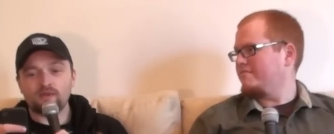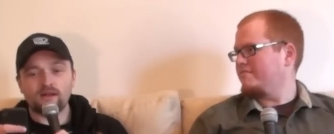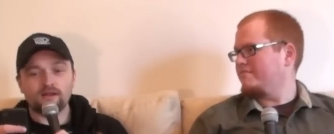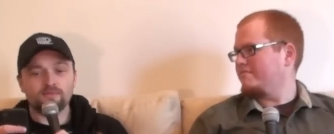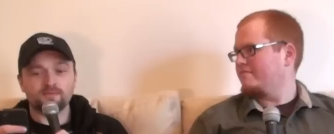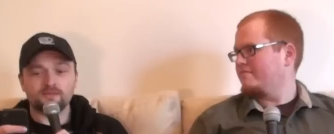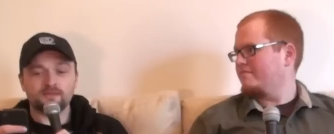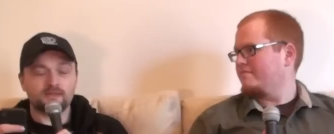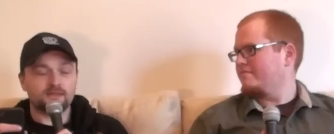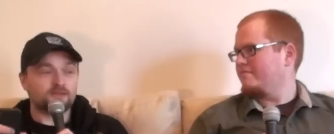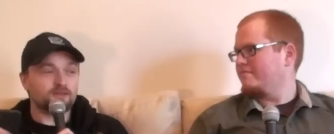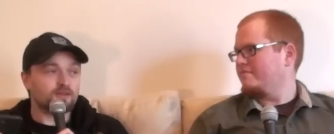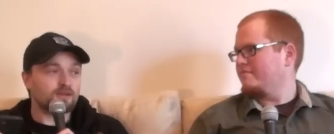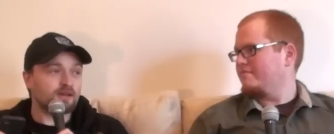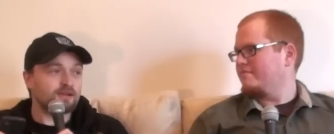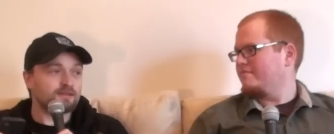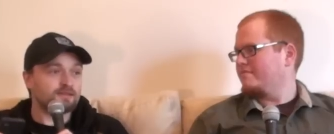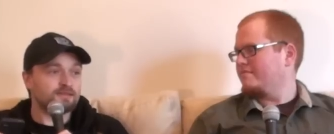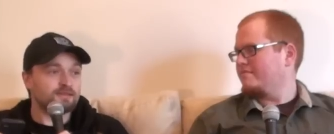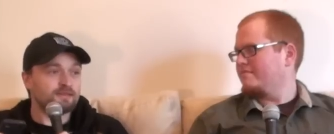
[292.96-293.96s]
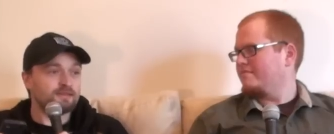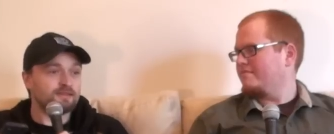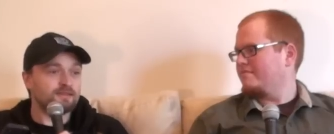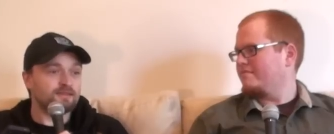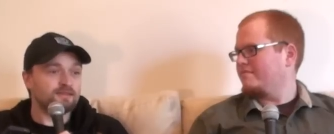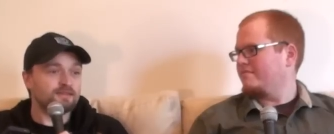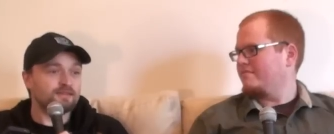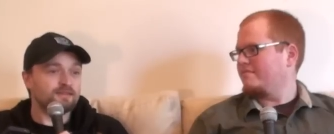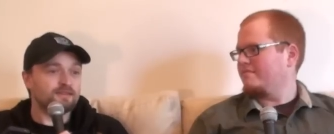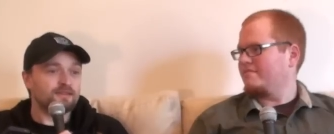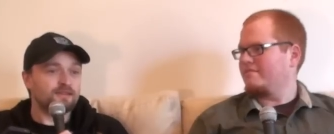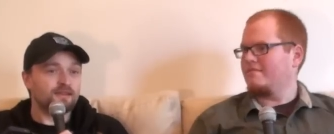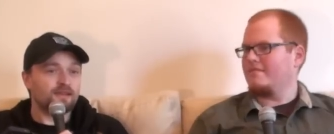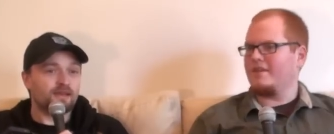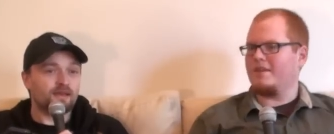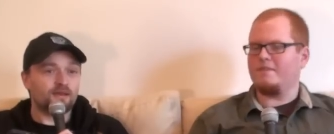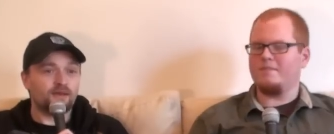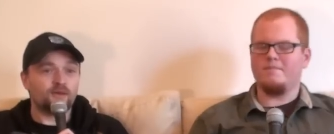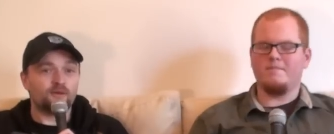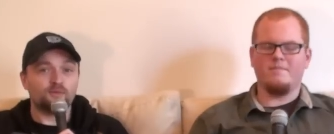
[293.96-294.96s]
Speaker 1: problem saying you got to see.
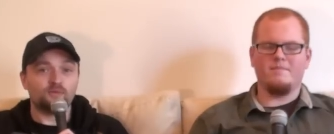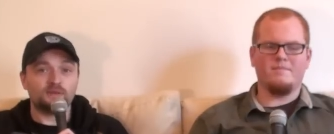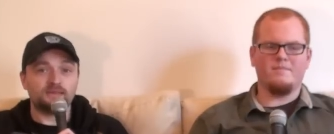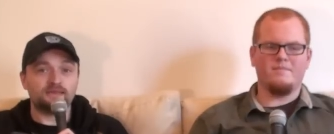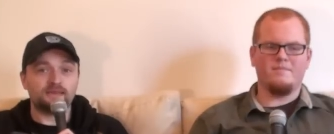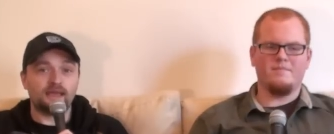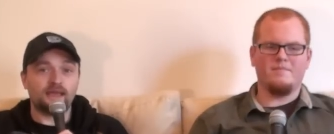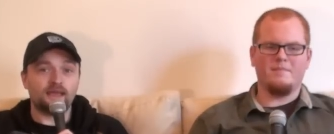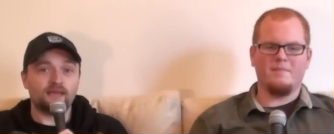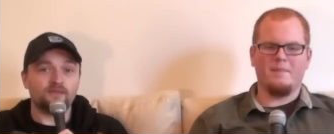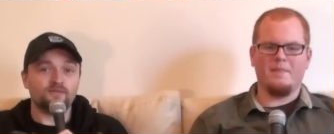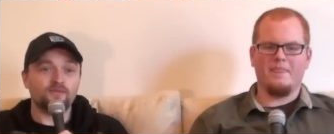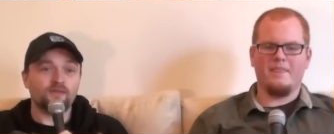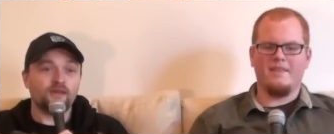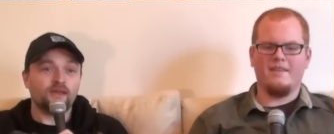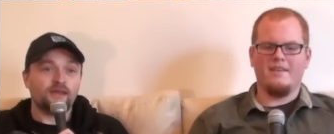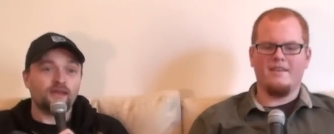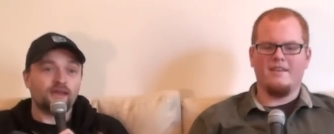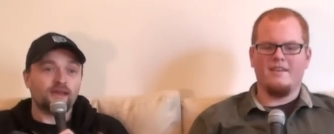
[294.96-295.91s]
Yeah. It, it would be Dave,